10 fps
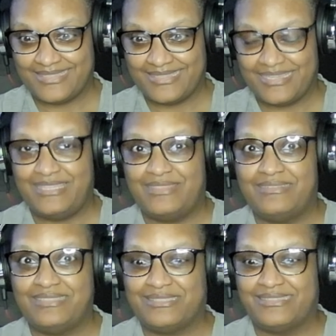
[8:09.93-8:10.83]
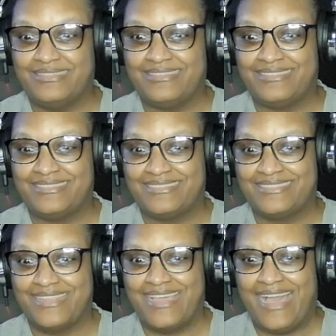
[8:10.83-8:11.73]
It looked good.
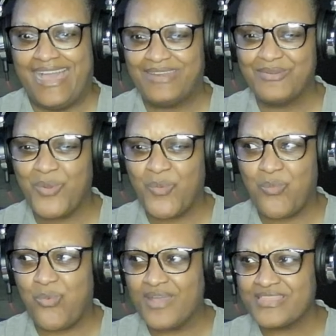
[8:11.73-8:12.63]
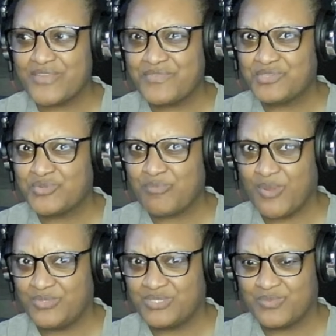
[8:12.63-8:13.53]
I don't know what the original
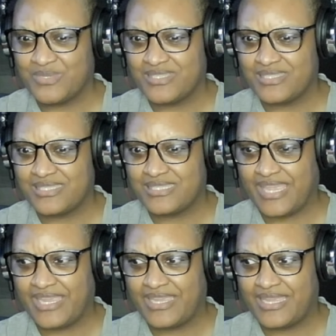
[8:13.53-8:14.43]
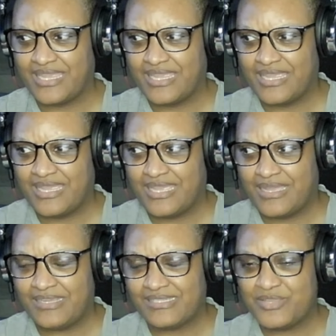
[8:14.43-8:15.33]
poster was like,
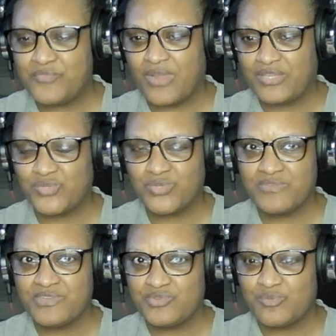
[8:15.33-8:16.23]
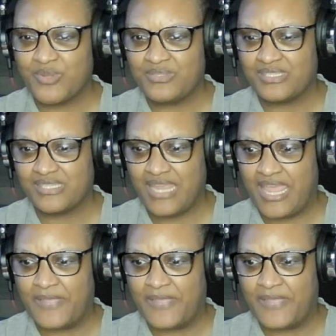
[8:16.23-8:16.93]
because I saw the original poster today,